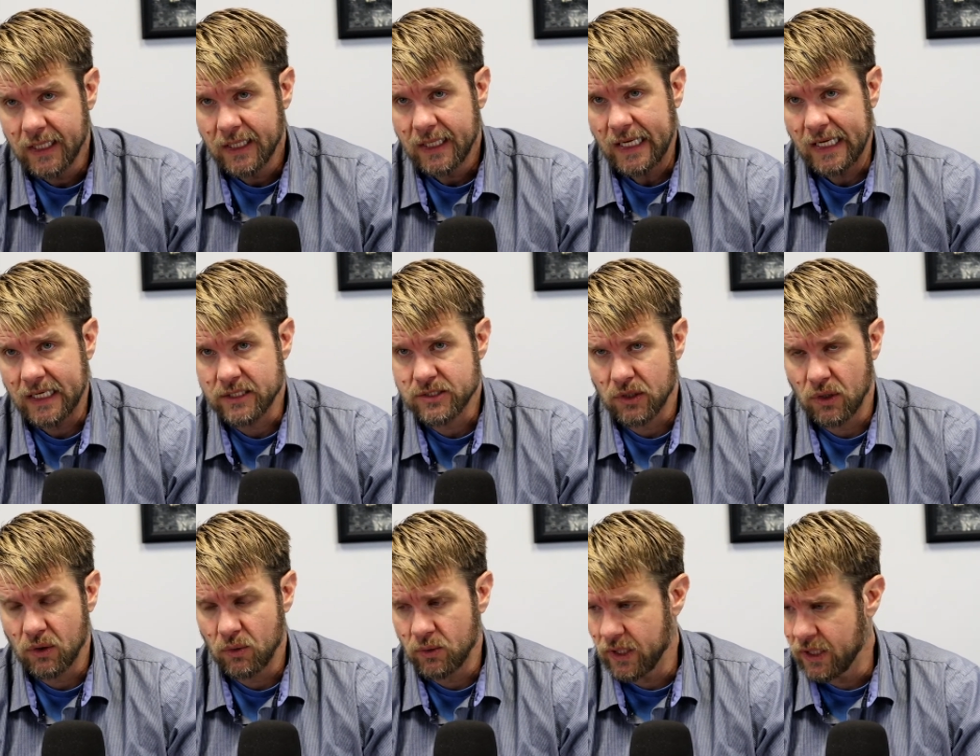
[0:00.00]
and
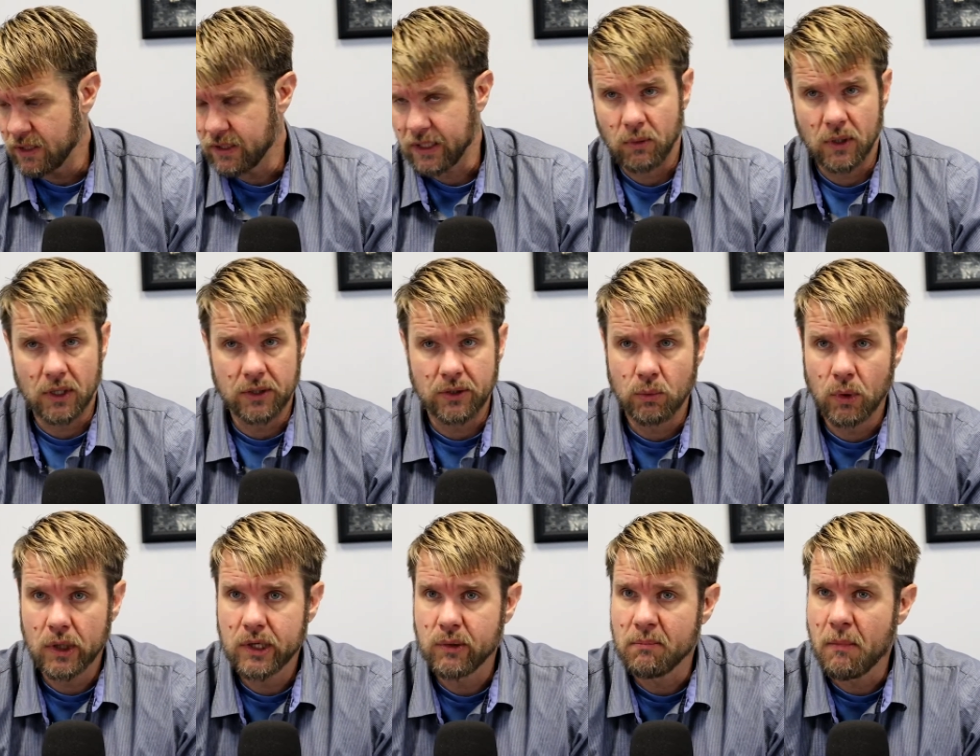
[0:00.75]
so they think, well, they're
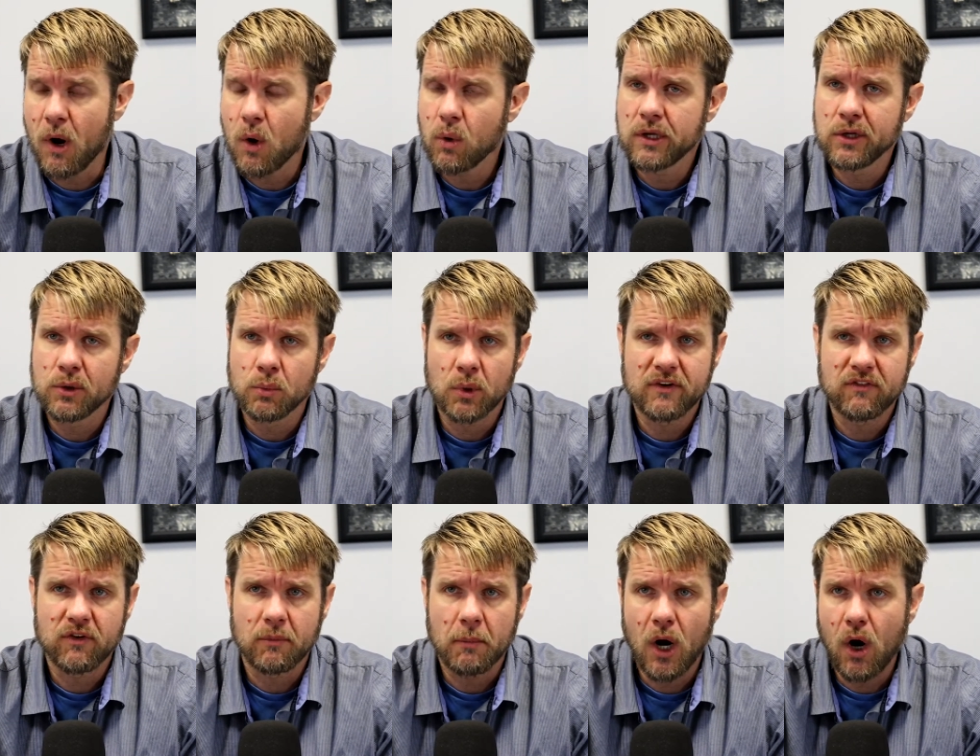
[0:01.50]
working remotely, they're
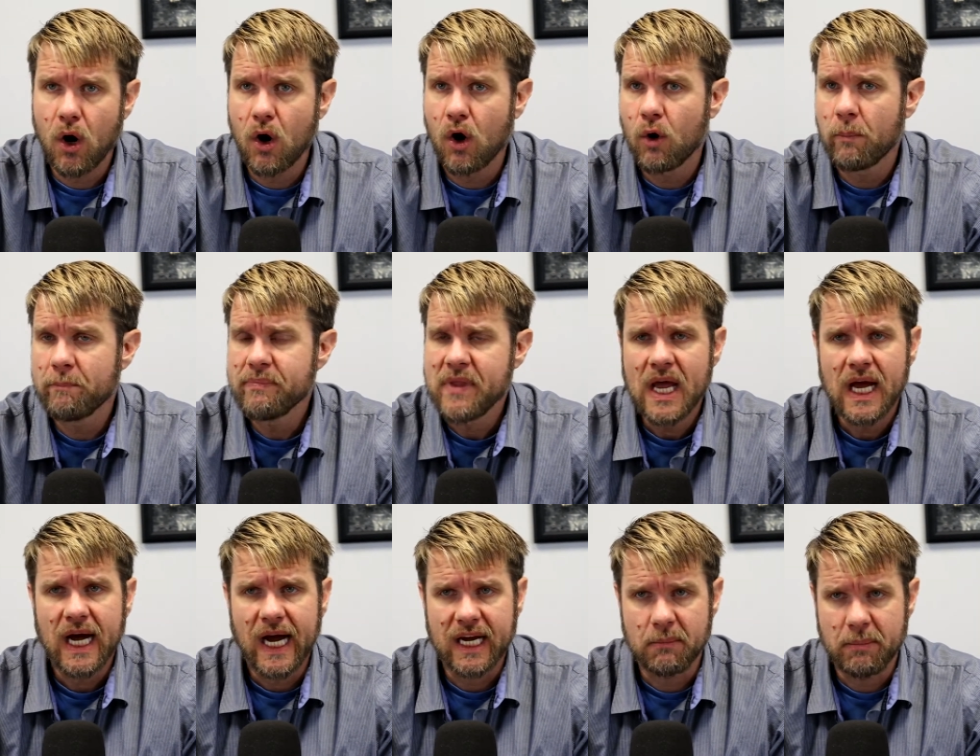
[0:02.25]
working from home,
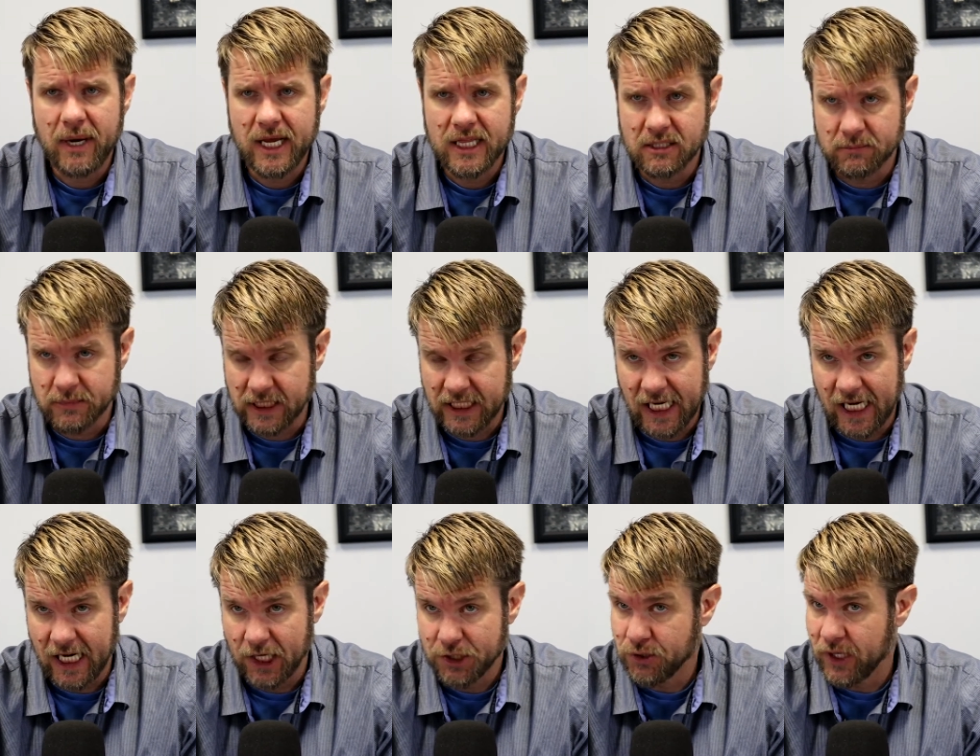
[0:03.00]
I can pay them as a
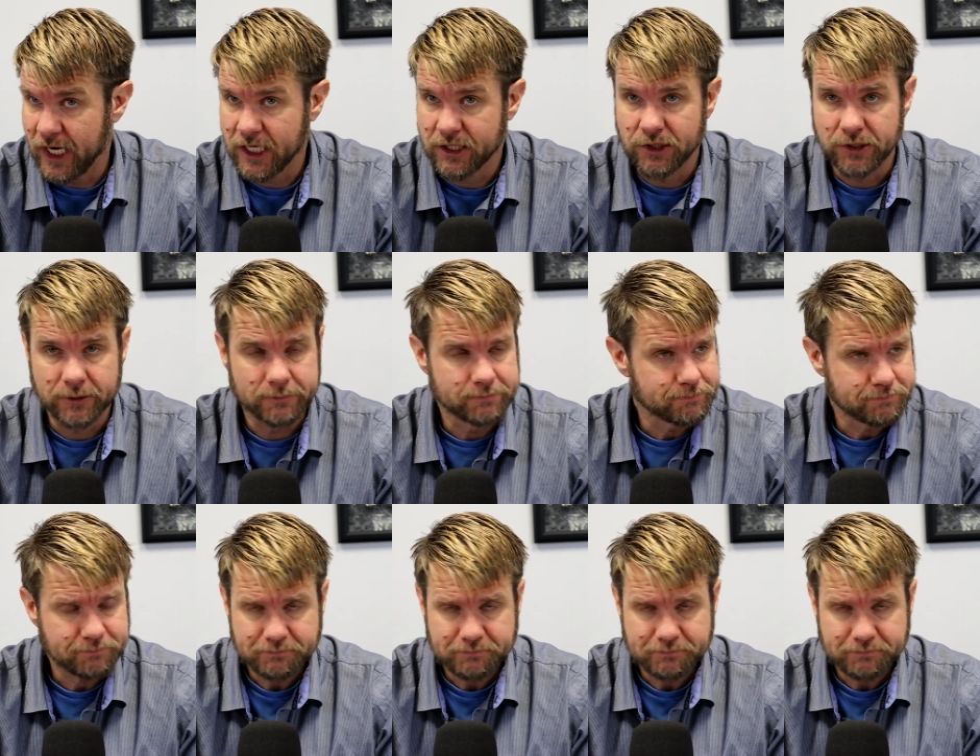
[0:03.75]
contractor.